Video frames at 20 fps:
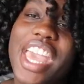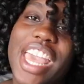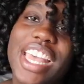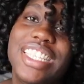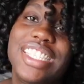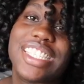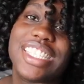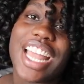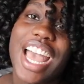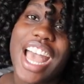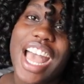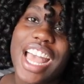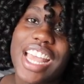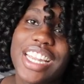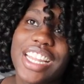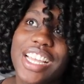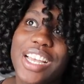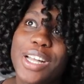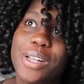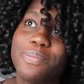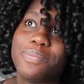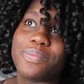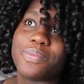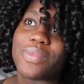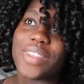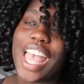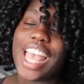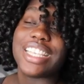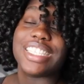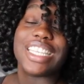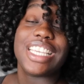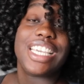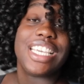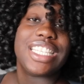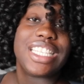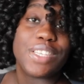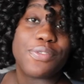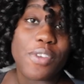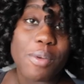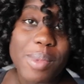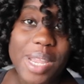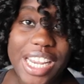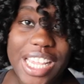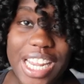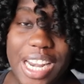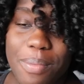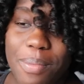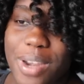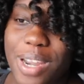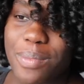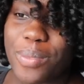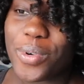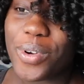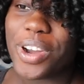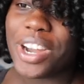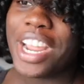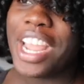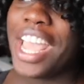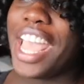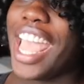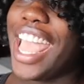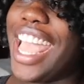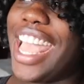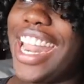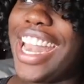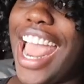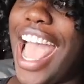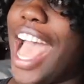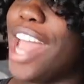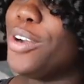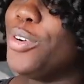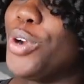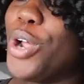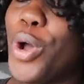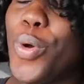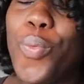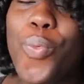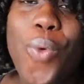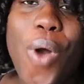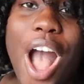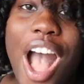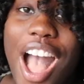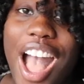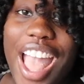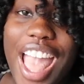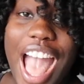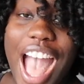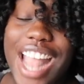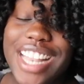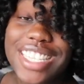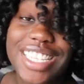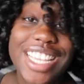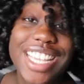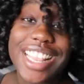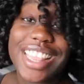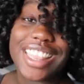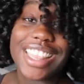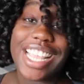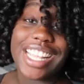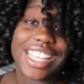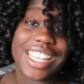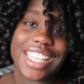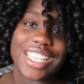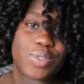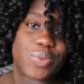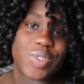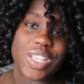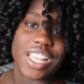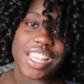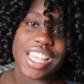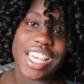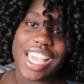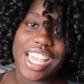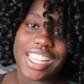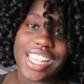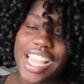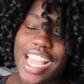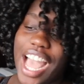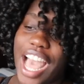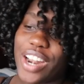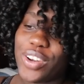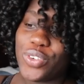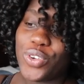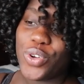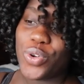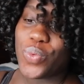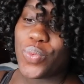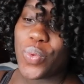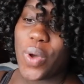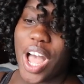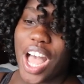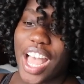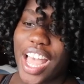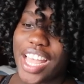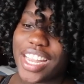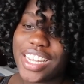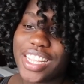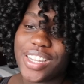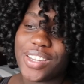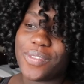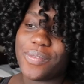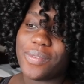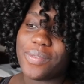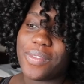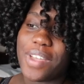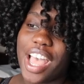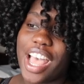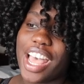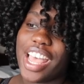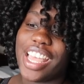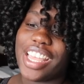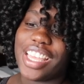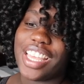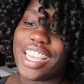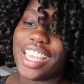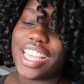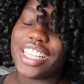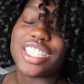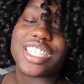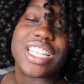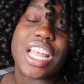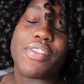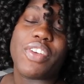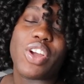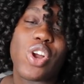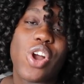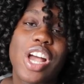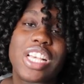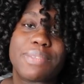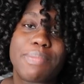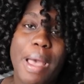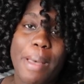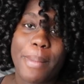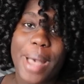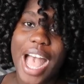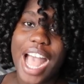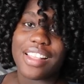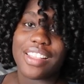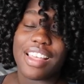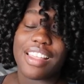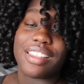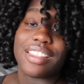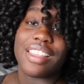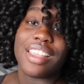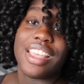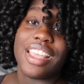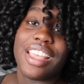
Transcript: it's not um as easy for me to get up anymore and i don't know why i didn't think that this was a thing like i don't know why i didn't I, it just never crossed my mind that